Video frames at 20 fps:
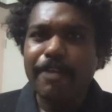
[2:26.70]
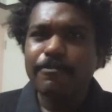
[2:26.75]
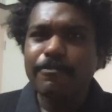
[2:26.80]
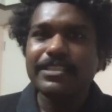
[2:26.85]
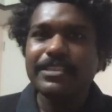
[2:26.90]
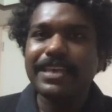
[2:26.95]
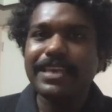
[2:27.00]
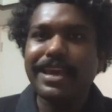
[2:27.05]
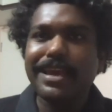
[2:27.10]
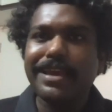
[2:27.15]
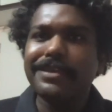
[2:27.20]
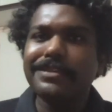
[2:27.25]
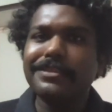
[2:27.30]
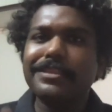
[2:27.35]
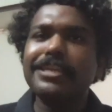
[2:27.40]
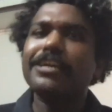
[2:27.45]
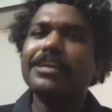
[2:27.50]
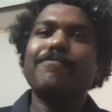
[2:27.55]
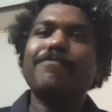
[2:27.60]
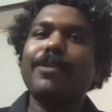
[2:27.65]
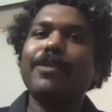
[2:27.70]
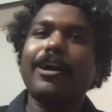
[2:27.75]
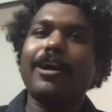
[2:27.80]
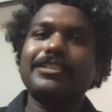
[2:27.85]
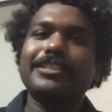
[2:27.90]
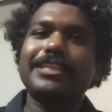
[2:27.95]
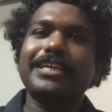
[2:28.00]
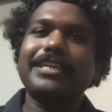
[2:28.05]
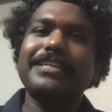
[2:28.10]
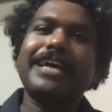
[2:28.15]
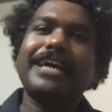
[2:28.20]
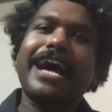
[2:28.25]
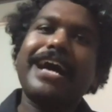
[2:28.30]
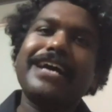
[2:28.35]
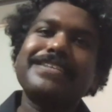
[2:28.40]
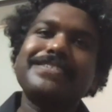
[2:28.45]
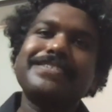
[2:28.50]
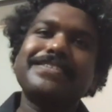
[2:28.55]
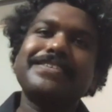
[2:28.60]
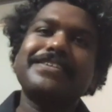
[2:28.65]
I would say, think of
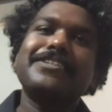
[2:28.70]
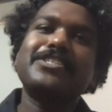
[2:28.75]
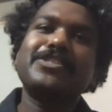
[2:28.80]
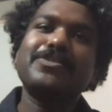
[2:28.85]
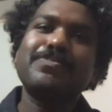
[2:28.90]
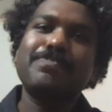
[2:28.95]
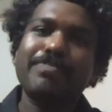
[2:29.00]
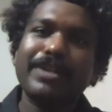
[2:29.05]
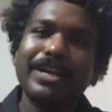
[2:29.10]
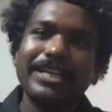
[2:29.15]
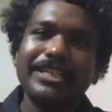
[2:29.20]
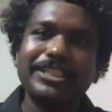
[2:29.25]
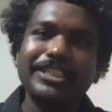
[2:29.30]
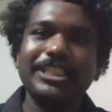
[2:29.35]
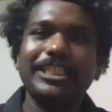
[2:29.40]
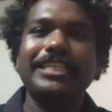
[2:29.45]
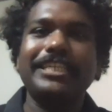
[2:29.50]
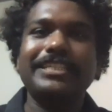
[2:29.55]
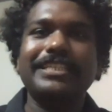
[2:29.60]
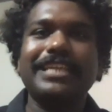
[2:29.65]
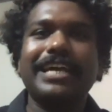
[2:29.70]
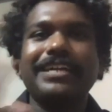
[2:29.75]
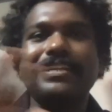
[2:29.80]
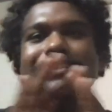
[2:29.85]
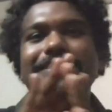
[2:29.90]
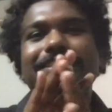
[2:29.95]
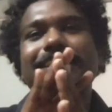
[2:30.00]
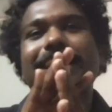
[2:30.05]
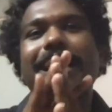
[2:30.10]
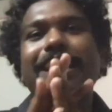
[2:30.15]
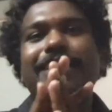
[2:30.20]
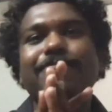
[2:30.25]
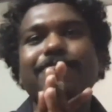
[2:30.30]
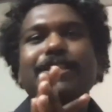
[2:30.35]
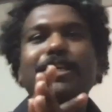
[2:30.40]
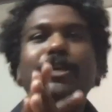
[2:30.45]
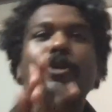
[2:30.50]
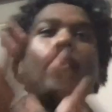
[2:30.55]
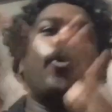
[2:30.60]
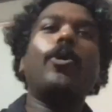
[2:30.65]
blockchain as a spreadsheet that is
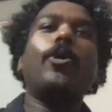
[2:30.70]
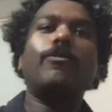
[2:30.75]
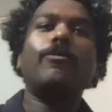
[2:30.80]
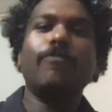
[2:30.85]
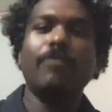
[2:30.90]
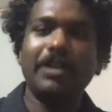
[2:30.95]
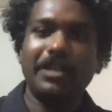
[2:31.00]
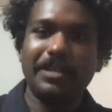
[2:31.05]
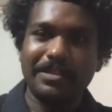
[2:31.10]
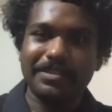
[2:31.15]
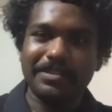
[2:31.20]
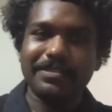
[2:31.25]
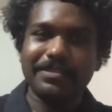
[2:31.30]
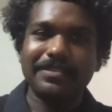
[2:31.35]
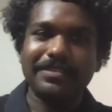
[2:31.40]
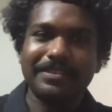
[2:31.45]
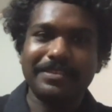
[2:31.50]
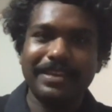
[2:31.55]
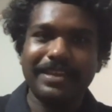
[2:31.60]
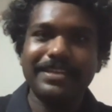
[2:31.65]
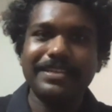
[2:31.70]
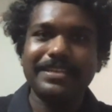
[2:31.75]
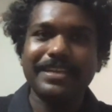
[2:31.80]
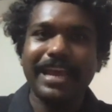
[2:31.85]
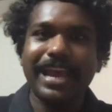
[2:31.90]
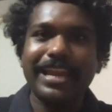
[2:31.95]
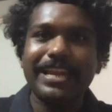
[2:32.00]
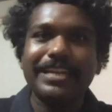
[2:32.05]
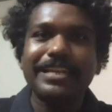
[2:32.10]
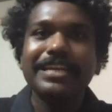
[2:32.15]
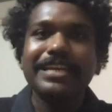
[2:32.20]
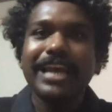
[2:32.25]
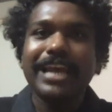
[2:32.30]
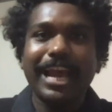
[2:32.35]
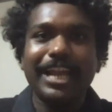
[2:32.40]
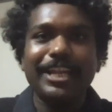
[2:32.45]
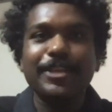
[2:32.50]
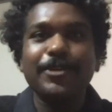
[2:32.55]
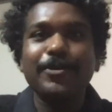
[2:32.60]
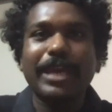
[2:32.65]
shared with the whole world, right?
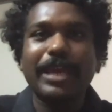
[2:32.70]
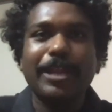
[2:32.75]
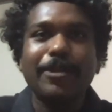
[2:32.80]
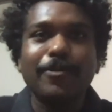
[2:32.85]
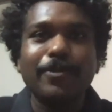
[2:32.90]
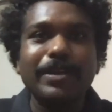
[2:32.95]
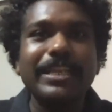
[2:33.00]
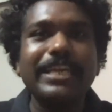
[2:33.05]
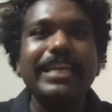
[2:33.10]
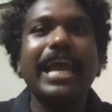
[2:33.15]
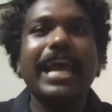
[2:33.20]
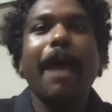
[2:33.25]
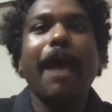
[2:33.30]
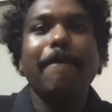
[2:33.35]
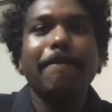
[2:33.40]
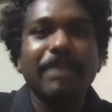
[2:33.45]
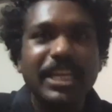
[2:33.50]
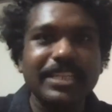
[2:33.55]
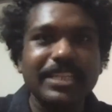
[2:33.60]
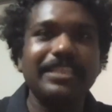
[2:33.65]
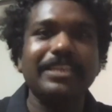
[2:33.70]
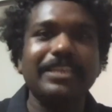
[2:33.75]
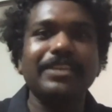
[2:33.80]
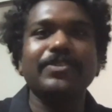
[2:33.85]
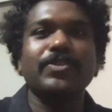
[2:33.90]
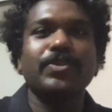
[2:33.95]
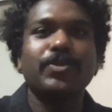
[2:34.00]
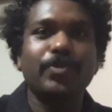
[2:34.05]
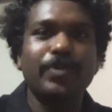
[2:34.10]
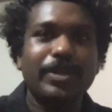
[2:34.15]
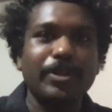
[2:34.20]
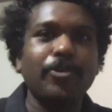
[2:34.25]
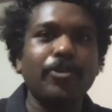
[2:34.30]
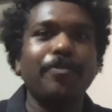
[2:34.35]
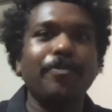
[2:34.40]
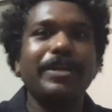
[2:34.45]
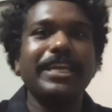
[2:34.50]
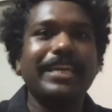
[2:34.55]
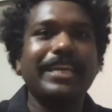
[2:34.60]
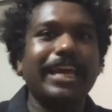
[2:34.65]
And, and you can only append things to
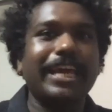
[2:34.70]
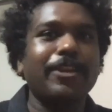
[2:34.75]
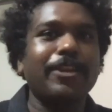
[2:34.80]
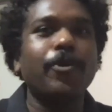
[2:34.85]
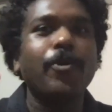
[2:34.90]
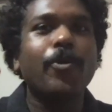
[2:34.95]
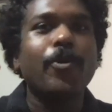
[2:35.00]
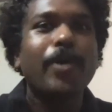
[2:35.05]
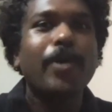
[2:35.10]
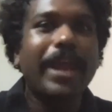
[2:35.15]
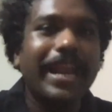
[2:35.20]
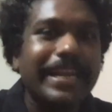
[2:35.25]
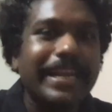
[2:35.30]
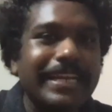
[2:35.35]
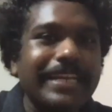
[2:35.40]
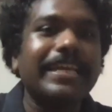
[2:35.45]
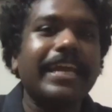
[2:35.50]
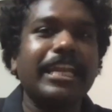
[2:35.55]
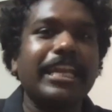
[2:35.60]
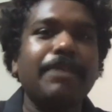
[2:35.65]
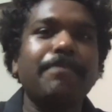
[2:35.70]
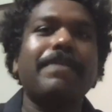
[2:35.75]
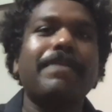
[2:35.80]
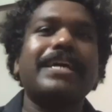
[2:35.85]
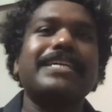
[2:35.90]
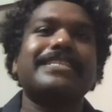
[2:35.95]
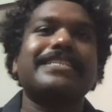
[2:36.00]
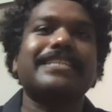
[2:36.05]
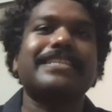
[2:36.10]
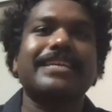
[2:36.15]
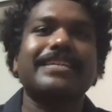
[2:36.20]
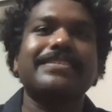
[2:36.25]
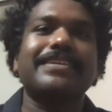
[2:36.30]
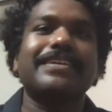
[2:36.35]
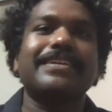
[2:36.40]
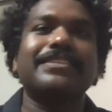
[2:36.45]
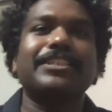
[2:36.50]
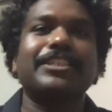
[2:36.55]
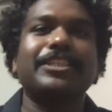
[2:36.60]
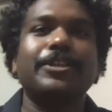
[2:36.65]
it. Nobody can go edit any past
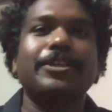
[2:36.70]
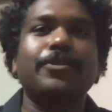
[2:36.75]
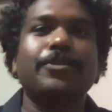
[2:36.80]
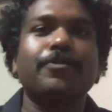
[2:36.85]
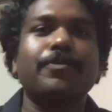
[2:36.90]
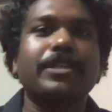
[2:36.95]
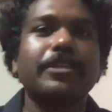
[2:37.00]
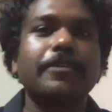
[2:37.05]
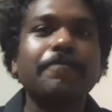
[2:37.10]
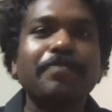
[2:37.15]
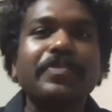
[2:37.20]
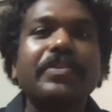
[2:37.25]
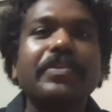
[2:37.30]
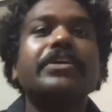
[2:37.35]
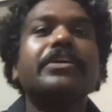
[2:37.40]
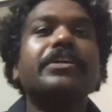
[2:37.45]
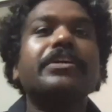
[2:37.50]
transaction into it.